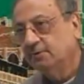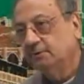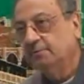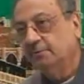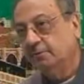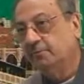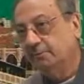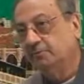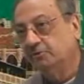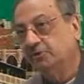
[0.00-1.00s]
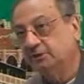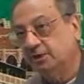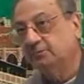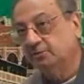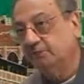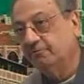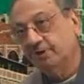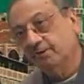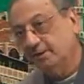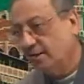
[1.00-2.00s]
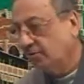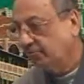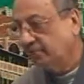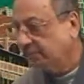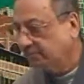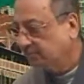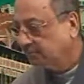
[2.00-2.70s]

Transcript: if the preposition comes in front, the noun becomes